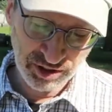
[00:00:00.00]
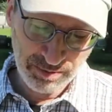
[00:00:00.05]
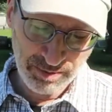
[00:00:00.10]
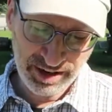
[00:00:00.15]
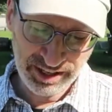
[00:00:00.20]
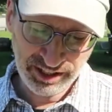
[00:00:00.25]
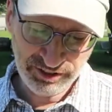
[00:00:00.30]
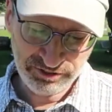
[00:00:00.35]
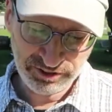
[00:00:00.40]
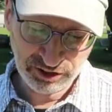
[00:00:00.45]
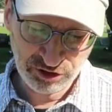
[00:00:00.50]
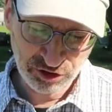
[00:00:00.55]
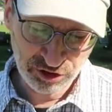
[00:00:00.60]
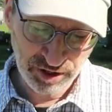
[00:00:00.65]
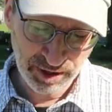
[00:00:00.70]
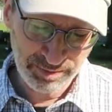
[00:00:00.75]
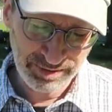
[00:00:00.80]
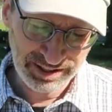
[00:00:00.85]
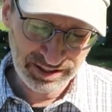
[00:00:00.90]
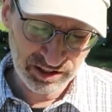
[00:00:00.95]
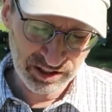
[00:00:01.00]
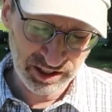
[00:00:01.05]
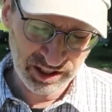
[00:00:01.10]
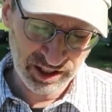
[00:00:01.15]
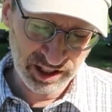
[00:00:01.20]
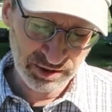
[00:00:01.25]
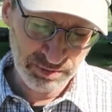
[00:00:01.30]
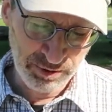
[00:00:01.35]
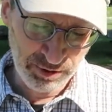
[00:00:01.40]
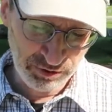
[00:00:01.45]
money for trimmings and a
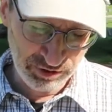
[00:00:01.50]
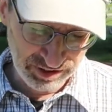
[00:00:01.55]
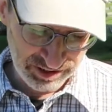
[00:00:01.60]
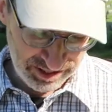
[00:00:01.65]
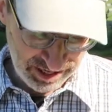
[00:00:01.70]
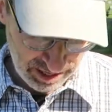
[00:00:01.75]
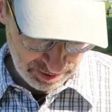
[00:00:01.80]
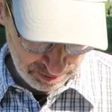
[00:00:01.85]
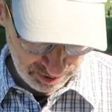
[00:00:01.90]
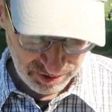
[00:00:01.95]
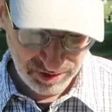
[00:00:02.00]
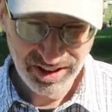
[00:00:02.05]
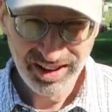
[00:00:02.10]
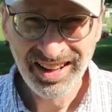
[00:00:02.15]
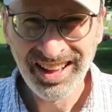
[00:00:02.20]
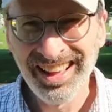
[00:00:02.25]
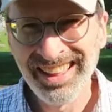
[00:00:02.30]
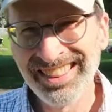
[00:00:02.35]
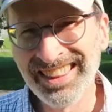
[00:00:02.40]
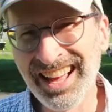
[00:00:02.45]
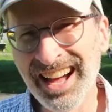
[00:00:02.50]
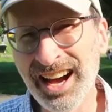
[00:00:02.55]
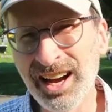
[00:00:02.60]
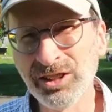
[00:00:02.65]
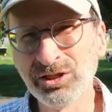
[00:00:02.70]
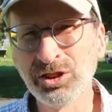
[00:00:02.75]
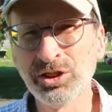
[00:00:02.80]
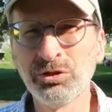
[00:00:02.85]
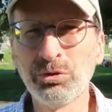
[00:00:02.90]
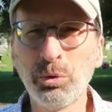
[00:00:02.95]
communion table. The
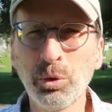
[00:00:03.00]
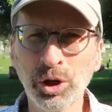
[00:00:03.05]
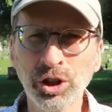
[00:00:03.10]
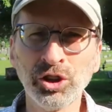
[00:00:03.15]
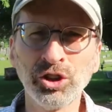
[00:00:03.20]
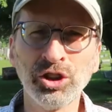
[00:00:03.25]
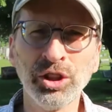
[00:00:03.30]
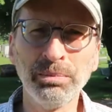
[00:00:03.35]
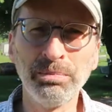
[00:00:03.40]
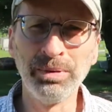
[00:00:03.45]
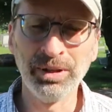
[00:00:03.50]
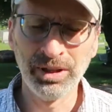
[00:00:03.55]
house of worship